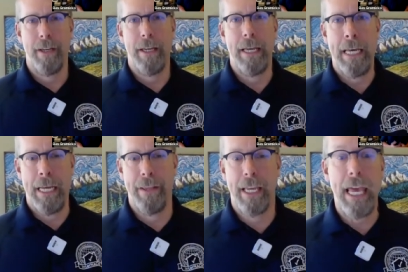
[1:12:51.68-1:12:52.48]

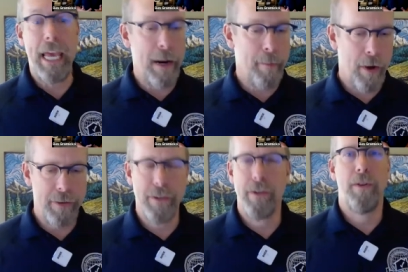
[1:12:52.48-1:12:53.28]
And the
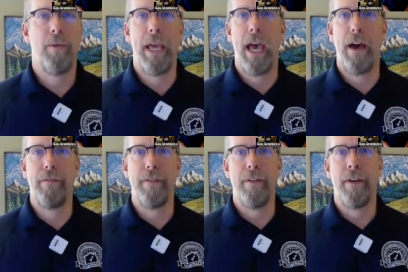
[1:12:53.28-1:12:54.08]
cameras, we have
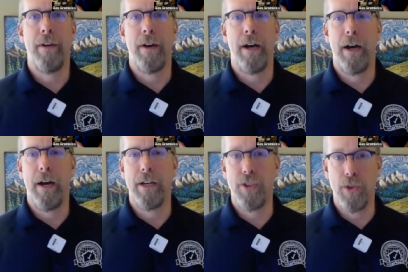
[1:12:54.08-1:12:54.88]
uh,
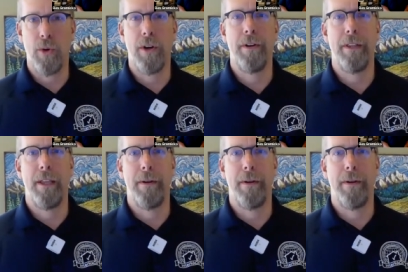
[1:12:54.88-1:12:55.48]
a store that